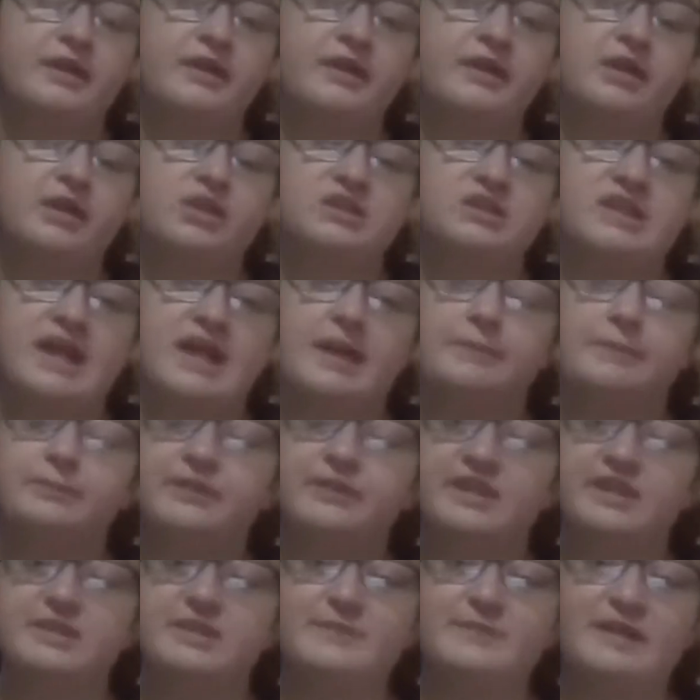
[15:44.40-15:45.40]
knows that.
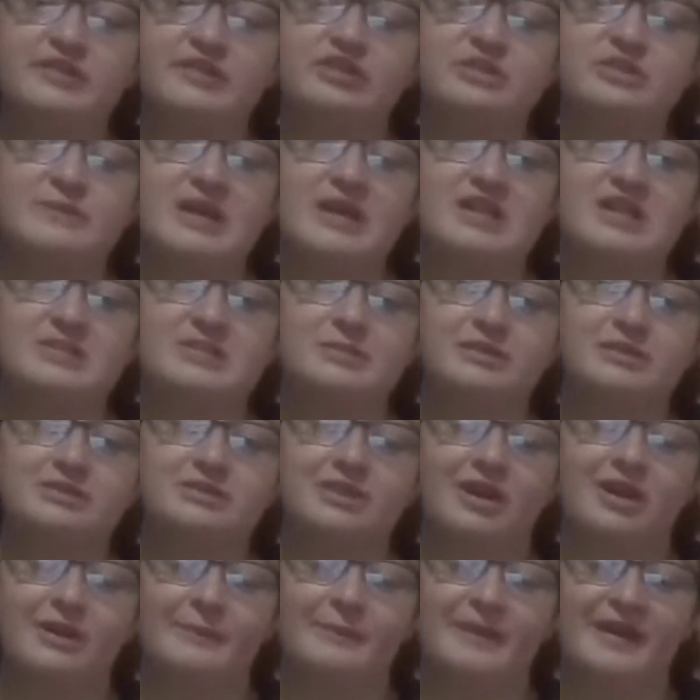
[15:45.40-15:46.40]
Please be a responsible
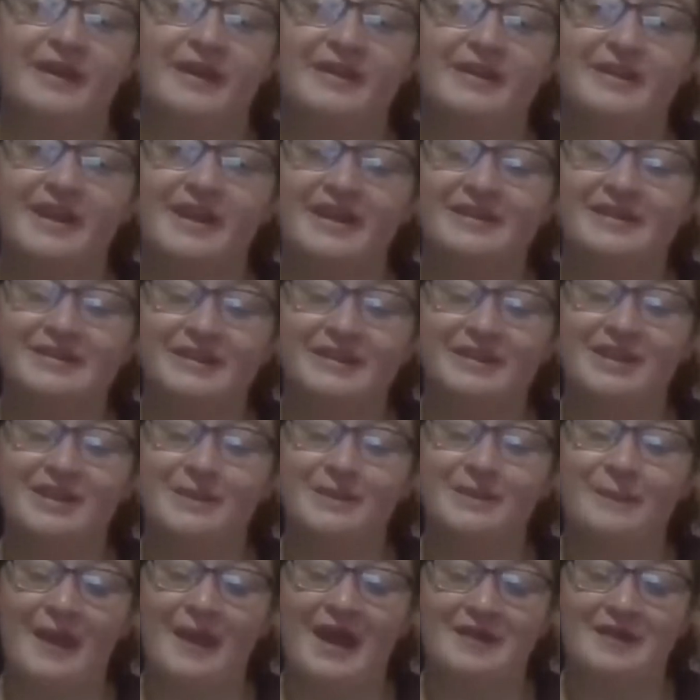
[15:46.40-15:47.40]
dog parent and clean
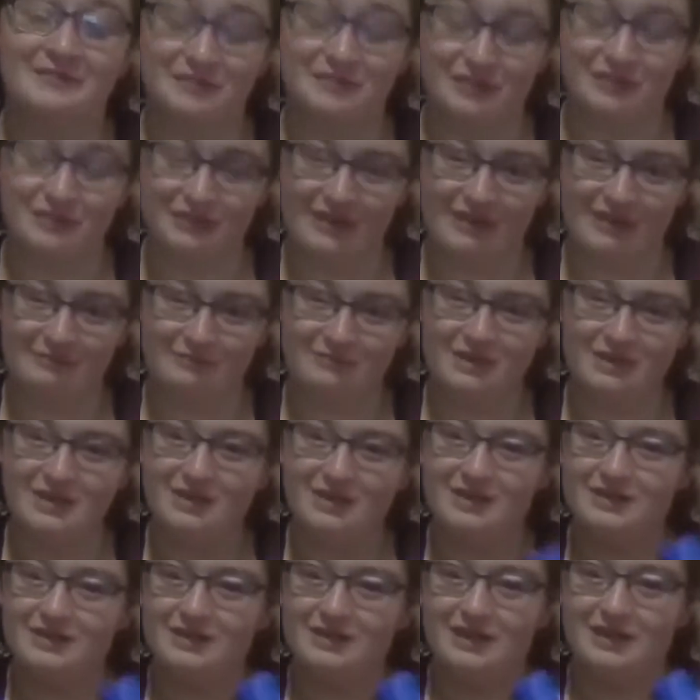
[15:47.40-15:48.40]
up after them.
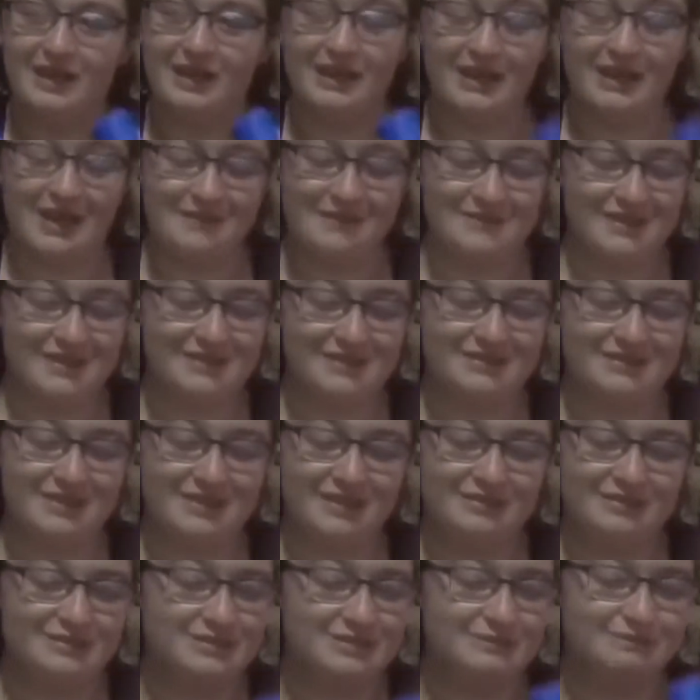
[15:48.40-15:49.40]
It can be
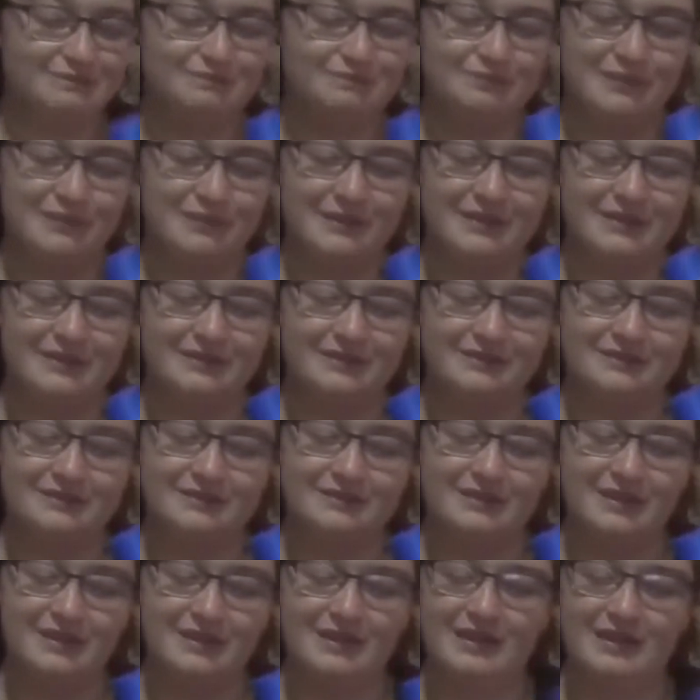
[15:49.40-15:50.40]
gross, but
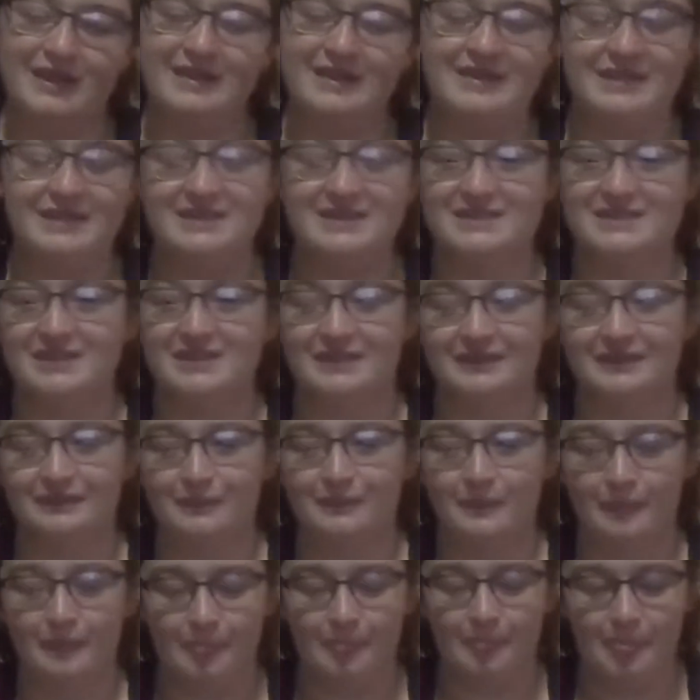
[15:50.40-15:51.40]
it needs
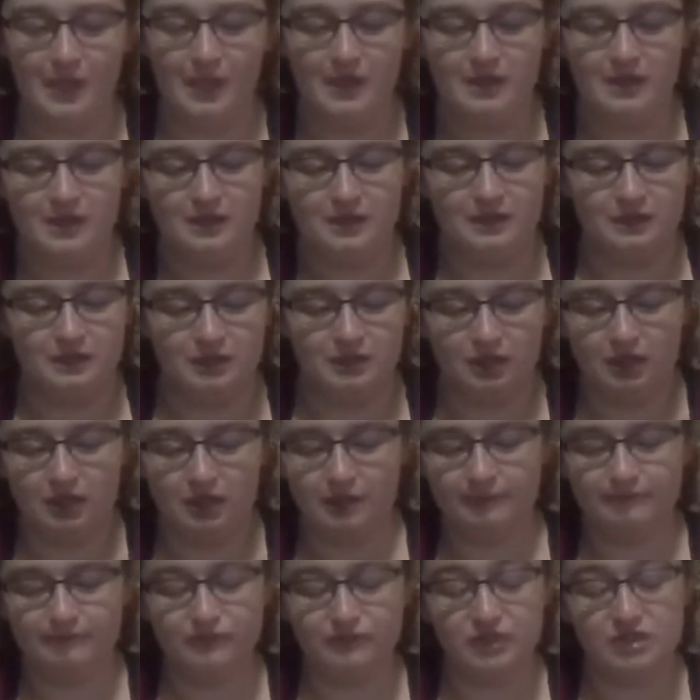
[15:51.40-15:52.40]
done.
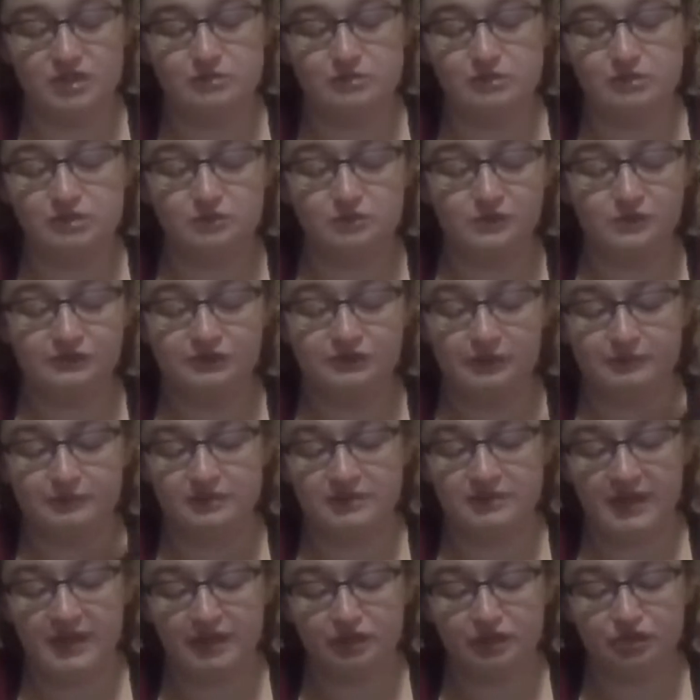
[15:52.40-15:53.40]
These ones were from
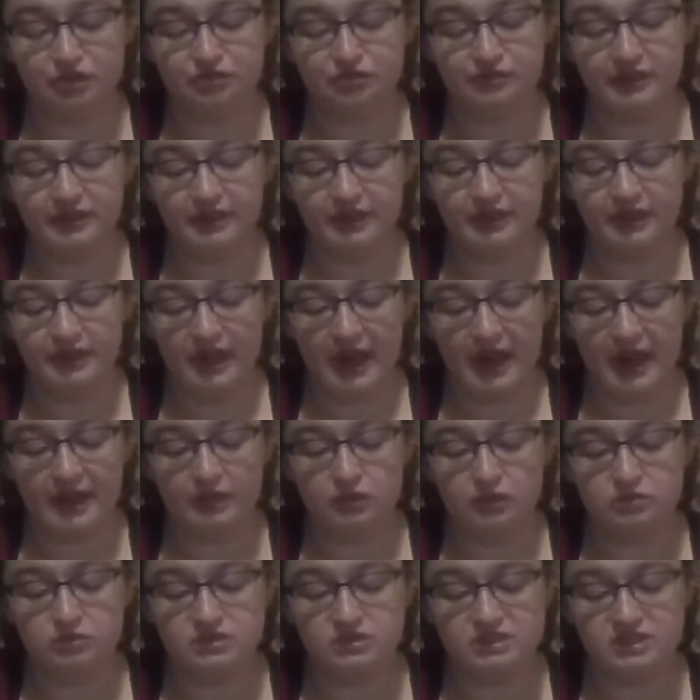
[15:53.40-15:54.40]
the Dollar Tree. I
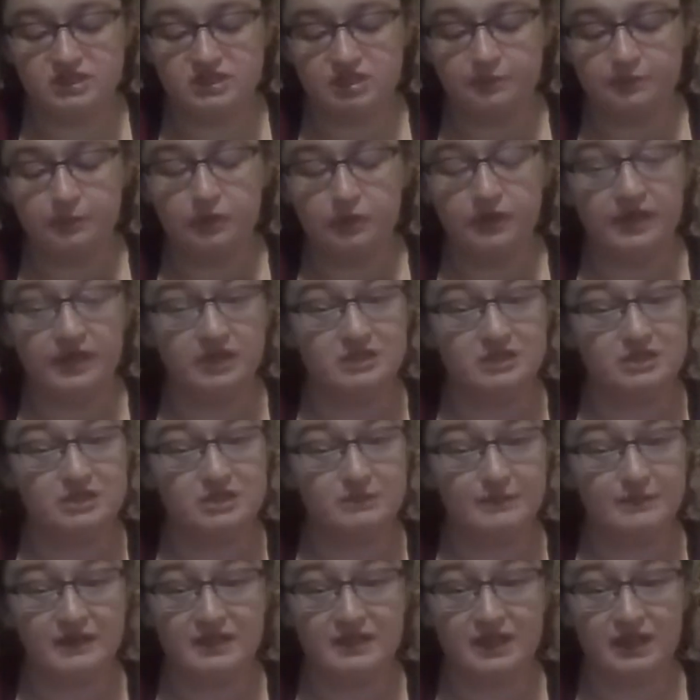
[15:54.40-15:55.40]
don't see the point in
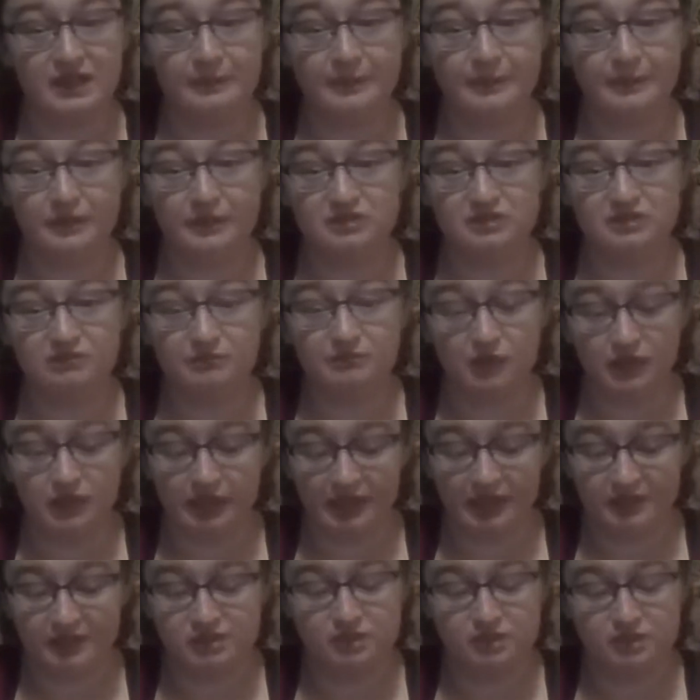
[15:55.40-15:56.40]
spending a bunch of
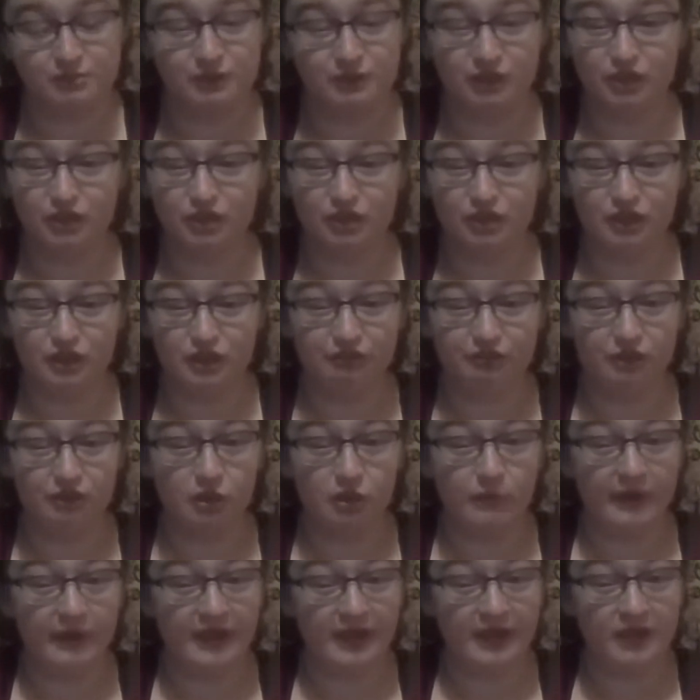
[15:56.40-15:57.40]
money on something you're going to
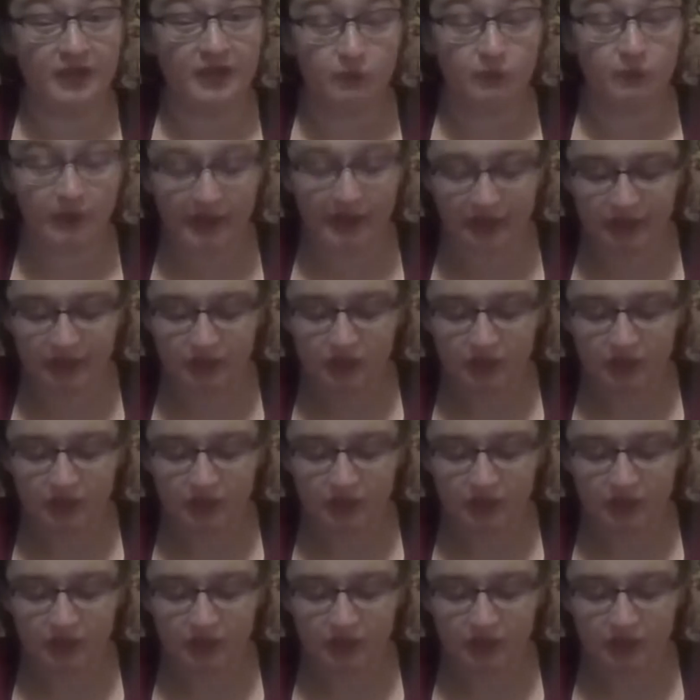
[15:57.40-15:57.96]
throw away anyway.